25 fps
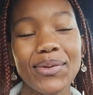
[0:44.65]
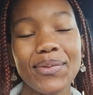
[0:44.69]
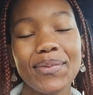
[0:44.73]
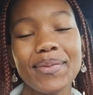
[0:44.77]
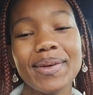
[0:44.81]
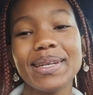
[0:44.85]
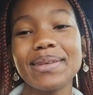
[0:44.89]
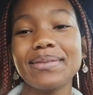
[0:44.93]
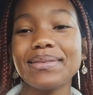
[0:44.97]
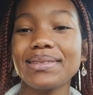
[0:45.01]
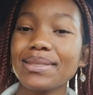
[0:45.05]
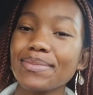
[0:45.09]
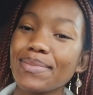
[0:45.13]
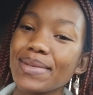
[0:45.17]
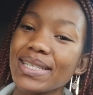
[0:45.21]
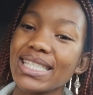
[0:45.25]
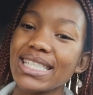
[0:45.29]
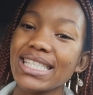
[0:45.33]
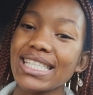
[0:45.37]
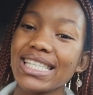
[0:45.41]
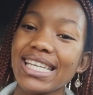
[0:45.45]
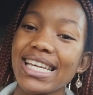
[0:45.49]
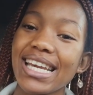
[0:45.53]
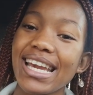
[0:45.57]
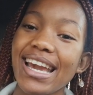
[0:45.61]
My name is
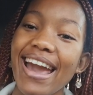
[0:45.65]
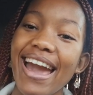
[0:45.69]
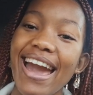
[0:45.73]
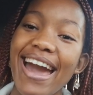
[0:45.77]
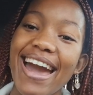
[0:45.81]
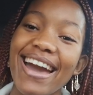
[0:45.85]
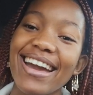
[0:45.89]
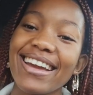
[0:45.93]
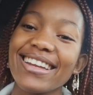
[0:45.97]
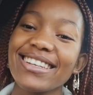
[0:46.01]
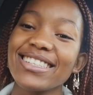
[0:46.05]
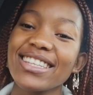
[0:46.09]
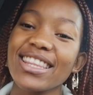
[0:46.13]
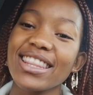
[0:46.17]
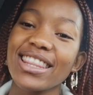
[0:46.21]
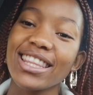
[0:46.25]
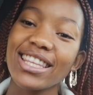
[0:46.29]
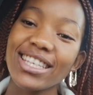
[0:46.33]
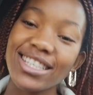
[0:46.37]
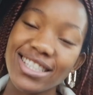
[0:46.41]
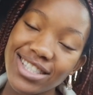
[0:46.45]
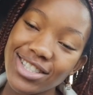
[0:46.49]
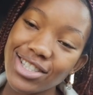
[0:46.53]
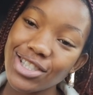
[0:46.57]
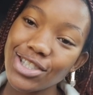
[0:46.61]
Masie, and
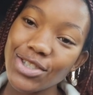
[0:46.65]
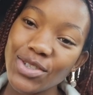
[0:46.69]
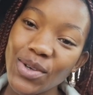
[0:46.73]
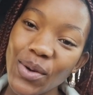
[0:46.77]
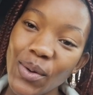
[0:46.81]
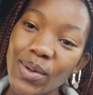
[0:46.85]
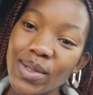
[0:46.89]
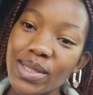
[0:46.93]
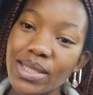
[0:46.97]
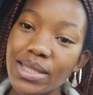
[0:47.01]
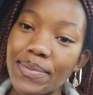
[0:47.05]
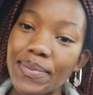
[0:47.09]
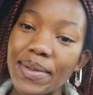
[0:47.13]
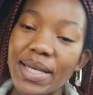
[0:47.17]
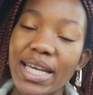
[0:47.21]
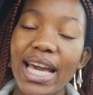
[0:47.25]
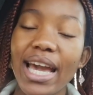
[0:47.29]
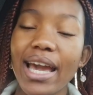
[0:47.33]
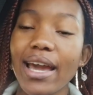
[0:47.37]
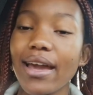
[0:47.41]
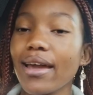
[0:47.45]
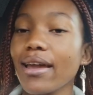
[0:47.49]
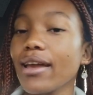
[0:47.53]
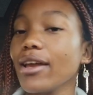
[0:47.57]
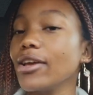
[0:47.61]
this is going to be
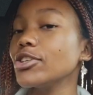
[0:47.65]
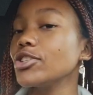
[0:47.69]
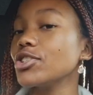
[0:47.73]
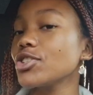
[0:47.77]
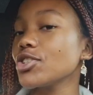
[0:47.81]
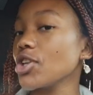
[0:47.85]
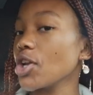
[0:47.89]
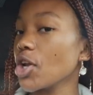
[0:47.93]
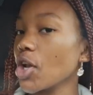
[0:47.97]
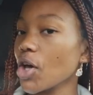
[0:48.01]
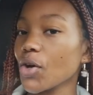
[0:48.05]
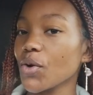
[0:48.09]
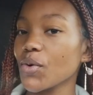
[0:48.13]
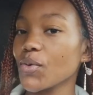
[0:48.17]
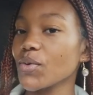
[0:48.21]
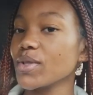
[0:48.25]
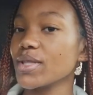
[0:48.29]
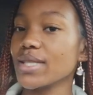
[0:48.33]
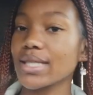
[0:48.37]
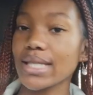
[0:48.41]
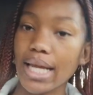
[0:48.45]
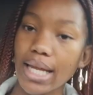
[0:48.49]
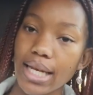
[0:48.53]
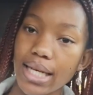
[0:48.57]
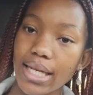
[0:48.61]
a slow
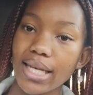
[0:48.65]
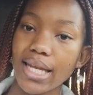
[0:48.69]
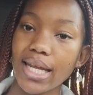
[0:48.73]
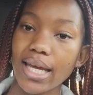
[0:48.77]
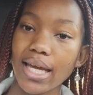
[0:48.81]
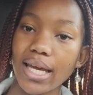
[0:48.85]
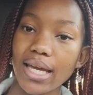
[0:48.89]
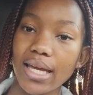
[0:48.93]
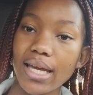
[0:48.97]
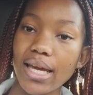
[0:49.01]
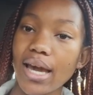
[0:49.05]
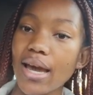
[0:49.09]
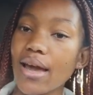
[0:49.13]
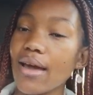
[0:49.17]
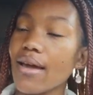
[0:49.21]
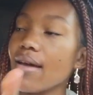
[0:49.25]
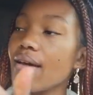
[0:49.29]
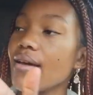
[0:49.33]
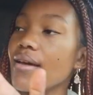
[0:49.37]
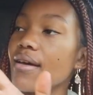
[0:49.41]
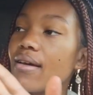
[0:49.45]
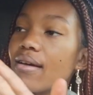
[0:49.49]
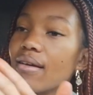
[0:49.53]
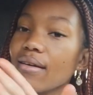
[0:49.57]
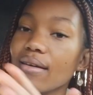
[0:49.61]
Sunday
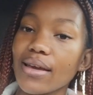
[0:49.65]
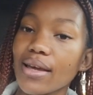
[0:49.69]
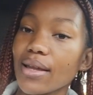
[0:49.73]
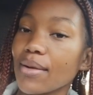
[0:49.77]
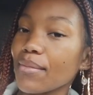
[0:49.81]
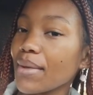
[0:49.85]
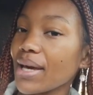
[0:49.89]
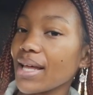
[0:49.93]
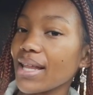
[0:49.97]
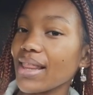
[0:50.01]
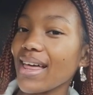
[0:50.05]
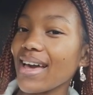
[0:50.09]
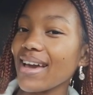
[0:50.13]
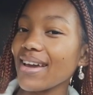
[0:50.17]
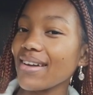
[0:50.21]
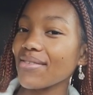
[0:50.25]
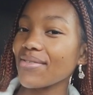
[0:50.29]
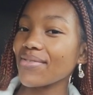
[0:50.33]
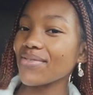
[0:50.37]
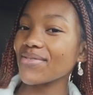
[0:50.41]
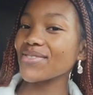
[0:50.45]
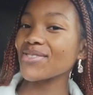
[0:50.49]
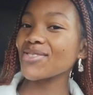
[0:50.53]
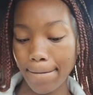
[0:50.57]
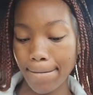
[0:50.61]
in my
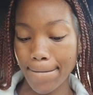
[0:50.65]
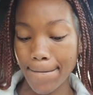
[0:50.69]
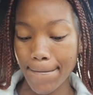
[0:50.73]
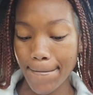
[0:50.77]
life.